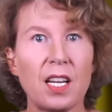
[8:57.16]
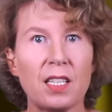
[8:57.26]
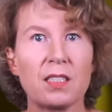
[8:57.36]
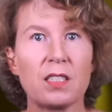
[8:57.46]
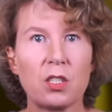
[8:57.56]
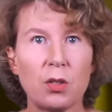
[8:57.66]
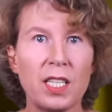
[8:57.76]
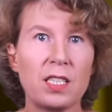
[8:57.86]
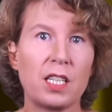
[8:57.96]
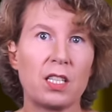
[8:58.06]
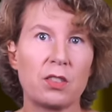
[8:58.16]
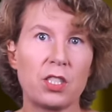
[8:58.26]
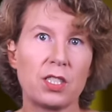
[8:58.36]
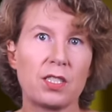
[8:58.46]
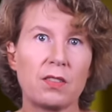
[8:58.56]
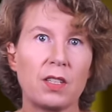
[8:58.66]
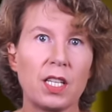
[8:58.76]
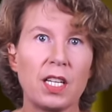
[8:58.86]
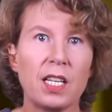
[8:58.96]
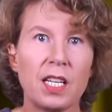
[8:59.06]
and train carriages.
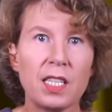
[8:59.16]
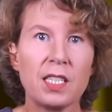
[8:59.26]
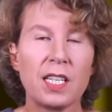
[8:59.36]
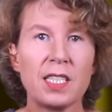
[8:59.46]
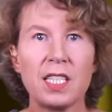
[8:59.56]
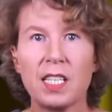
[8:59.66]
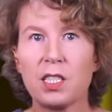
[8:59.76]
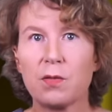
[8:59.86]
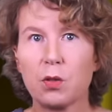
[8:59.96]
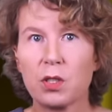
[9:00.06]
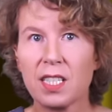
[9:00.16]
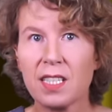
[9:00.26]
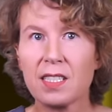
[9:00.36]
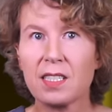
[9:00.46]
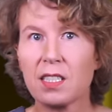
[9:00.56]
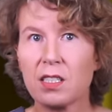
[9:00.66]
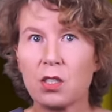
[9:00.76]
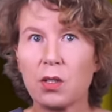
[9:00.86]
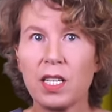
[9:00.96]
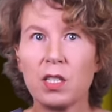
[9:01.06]
In a 1984 test, a
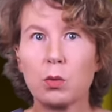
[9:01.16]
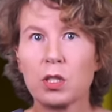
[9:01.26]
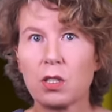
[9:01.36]
train was